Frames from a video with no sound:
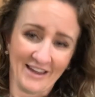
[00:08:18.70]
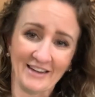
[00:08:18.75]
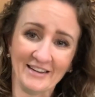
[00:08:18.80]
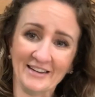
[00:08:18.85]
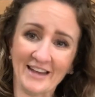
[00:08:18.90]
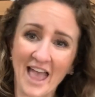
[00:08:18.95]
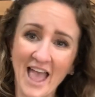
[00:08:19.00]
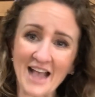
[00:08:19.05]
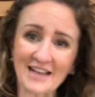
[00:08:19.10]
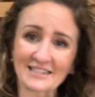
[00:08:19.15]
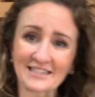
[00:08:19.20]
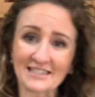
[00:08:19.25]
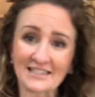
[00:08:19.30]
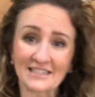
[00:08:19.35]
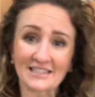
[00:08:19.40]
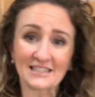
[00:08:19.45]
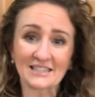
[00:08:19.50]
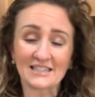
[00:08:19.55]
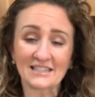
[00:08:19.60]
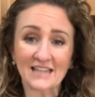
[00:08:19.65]
Next is
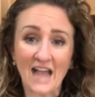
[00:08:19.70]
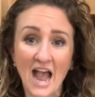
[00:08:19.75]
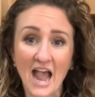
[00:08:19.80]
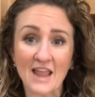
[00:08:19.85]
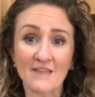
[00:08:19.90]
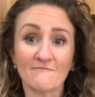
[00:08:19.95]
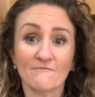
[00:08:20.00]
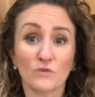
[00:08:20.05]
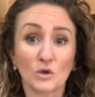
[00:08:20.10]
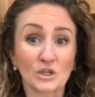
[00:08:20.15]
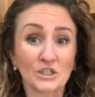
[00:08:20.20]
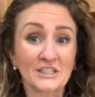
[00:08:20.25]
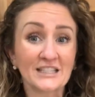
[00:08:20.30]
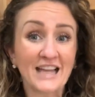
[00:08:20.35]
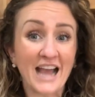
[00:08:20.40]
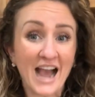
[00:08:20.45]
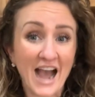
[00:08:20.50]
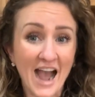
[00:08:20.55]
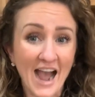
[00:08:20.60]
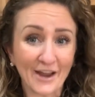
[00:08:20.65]
a sign for
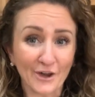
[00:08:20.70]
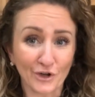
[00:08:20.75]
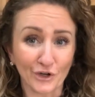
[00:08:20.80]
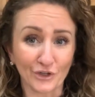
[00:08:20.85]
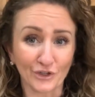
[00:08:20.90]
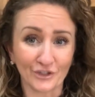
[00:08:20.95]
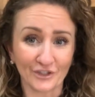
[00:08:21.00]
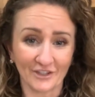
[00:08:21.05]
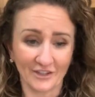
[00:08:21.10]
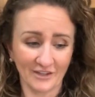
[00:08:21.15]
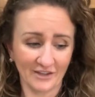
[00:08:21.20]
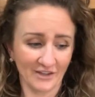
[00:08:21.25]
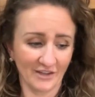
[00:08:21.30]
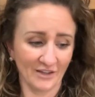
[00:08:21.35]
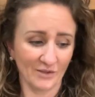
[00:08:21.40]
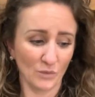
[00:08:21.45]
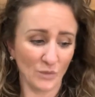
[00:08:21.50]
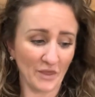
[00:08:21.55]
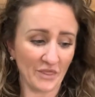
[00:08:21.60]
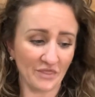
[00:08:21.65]
tired.
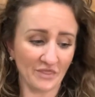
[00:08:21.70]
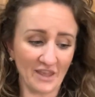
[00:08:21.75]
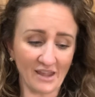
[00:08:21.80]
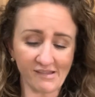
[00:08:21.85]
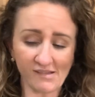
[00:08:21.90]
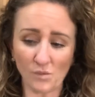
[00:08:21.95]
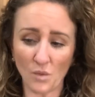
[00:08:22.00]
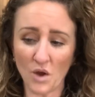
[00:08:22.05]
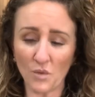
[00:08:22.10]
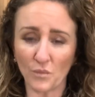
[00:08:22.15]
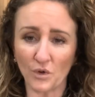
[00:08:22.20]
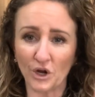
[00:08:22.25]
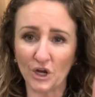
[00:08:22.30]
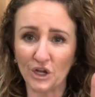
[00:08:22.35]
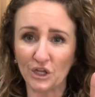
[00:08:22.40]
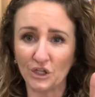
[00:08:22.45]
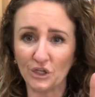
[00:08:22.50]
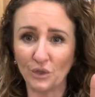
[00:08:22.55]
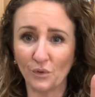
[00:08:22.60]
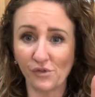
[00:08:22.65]
With this one, we're going
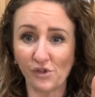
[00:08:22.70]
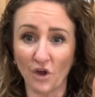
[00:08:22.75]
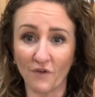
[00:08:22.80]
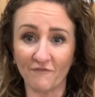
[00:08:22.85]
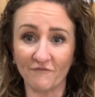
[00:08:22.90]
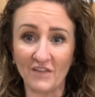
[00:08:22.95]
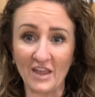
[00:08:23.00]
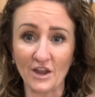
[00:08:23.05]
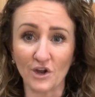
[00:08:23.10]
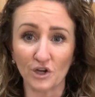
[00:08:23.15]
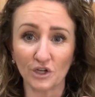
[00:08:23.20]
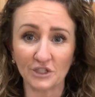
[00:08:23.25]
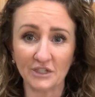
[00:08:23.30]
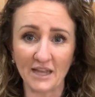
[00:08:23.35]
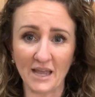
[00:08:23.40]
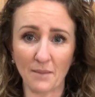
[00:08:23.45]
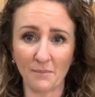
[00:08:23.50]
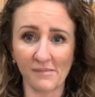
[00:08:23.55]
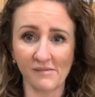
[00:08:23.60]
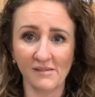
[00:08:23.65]
to use our
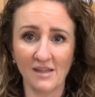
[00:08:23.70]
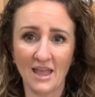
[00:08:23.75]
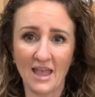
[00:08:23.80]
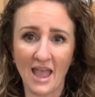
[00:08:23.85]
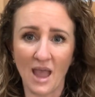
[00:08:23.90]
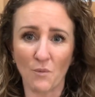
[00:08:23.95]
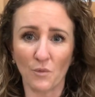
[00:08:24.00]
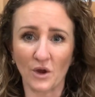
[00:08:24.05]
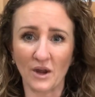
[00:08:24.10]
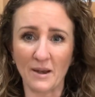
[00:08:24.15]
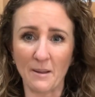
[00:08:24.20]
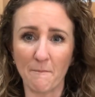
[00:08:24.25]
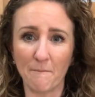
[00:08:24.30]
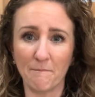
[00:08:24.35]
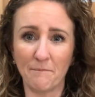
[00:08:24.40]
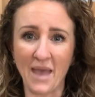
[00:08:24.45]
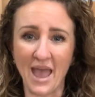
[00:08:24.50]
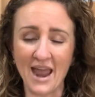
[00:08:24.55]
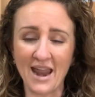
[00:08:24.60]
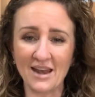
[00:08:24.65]
fingertips, and we're going to
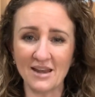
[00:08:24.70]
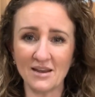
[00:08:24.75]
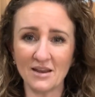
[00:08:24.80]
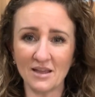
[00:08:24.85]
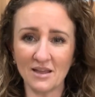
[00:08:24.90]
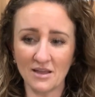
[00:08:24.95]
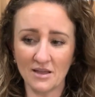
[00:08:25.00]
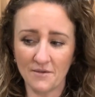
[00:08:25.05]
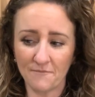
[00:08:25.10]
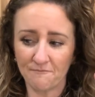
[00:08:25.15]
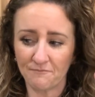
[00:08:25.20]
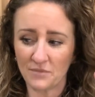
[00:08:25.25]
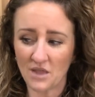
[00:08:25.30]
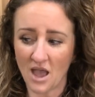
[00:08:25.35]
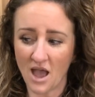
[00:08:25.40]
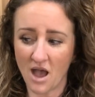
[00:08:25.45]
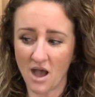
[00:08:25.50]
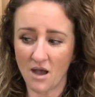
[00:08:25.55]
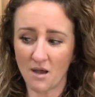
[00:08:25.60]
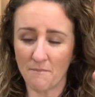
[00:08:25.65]
bend
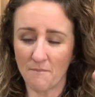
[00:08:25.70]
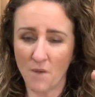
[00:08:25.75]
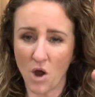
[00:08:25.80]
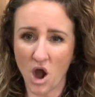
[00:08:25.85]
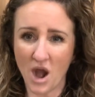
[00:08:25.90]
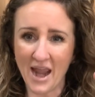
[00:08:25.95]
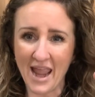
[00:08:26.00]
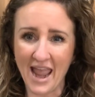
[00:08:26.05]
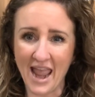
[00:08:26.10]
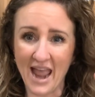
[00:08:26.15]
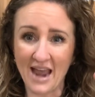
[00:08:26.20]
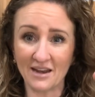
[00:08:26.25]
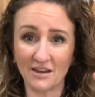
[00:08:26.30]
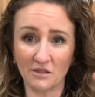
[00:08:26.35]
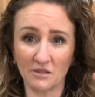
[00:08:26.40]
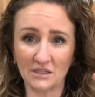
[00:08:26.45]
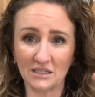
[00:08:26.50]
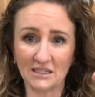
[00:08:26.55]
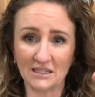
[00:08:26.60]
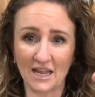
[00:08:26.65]
our hand in
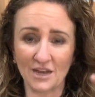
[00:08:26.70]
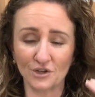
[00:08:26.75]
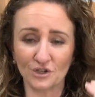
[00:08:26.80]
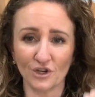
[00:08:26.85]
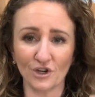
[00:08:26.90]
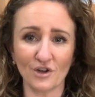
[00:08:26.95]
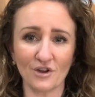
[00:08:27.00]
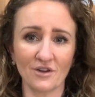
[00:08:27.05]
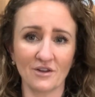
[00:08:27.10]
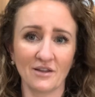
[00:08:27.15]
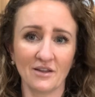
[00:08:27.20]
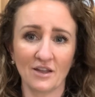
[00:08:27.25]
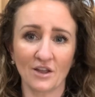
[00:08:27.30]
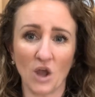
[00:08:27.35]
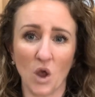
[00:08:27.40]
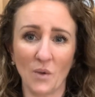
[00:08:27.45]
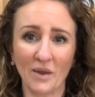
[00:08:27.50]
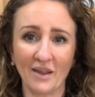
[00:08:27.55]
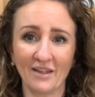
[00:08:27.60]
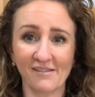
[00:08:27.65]
the center,
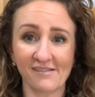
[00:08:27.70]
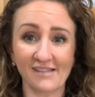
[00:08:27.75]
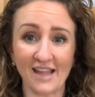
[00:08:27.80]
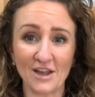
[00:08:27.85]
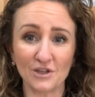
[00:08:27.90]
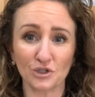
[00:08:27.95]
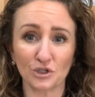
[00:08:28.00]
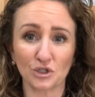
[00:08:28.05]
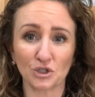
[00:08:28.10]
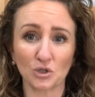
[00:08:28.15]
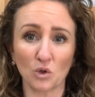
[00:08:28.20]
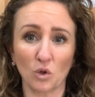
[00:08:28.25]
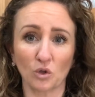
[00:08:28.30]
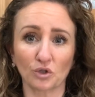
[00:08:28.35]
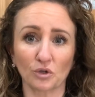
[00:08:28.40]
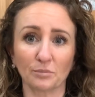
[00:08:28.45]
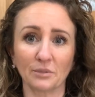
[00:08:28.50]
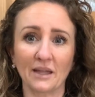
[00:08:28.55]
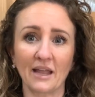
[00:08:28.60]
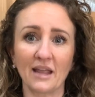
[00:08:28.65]
go inside your
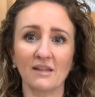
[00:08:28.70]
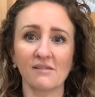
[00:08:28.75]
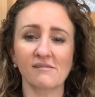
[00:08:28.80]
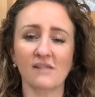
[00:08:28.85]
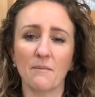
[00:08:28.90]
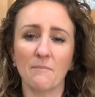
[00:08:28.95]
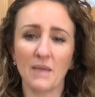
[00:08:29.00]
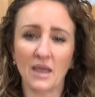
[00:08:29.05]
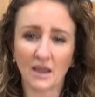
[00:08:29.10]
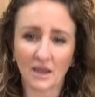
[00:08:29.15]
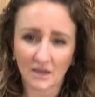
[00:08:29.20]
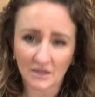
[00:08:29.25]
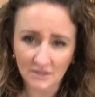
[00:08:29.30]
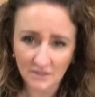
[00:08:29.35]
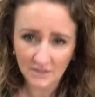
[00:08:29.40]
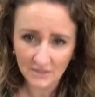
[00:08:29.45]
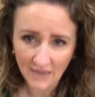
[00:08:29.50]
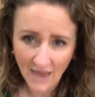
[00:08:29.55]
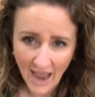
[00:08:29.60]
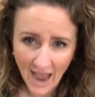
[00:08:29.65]
shoulder blades, and make a
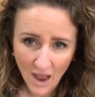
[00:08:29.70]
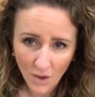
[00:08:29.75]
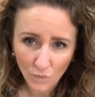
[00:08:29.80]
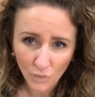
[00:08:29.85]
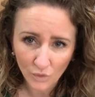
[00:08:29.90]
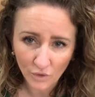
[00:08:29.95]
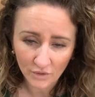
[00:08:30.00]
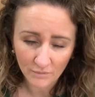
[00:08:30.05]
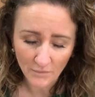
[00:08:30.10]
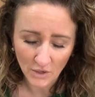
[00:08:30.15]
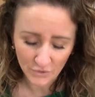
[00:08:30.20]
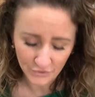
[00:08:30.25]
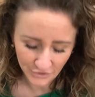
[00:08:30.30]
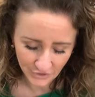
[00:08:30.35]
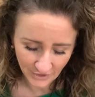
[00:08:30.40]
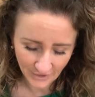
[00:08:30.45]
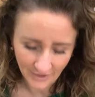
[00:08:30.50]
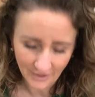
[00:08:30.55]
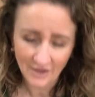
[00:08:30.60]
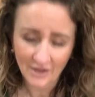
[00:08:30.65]
downward
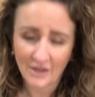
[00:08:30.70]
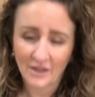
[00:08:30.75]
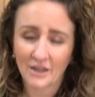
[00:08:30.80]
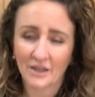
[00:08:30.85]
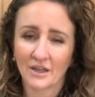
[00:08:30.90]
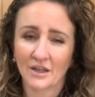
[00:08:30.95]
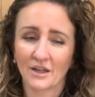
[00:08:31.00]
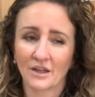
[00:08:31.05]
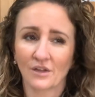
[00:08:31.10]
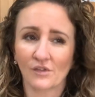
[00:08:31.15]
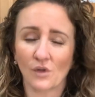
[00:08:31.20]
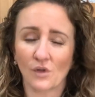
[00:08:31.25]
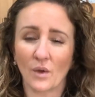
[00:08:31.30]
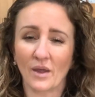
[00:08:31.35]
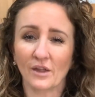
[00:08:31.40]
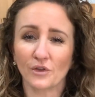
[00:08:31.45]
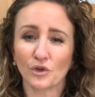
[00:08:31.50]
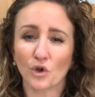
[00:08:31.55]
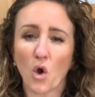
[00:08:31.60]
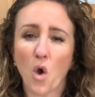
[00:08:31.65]
motion. So
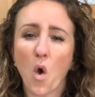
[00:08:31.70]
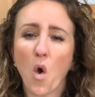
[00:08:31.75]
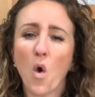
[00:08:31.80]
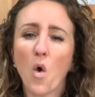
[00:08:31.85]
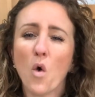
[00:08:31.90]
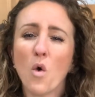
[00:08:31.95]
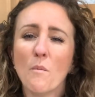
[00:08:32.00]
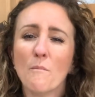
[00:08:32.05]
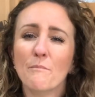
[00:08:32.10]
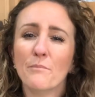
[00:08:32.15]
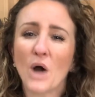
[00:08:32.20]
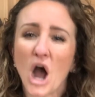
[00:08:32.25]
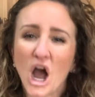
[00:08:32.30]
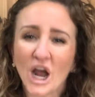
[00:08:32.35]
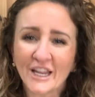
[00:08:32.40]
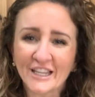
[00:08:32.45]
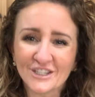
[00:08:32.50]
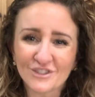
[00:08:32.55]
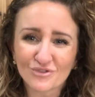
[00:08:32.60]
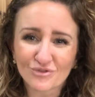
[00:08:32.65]
your whole
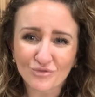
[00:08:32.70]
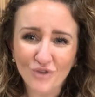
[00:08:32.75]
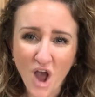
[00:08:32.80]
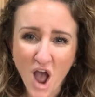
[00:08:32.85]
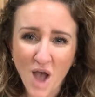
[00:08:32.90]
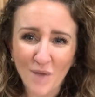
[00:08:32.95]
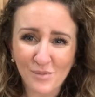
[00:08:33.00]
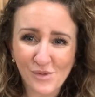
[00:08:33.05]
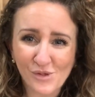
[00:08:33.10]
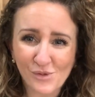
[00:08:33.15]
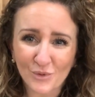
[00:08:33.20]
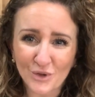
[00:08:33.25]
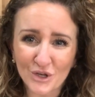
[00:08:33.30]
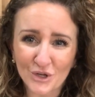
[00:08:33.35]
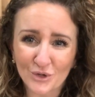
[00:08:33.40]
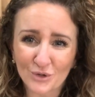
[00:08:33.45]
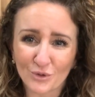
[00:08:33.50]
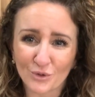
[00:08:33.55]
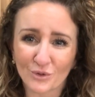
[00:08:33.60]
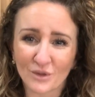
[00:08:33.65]
body drops when you
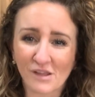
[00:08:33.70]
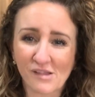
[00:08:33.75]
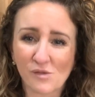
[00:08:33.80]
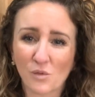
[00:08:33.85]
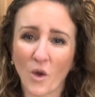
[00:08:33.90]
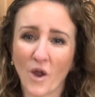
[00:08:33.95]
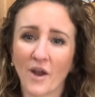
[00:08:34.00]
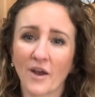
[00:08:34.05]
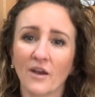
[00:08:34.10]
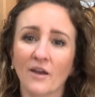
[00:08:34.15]
do this one.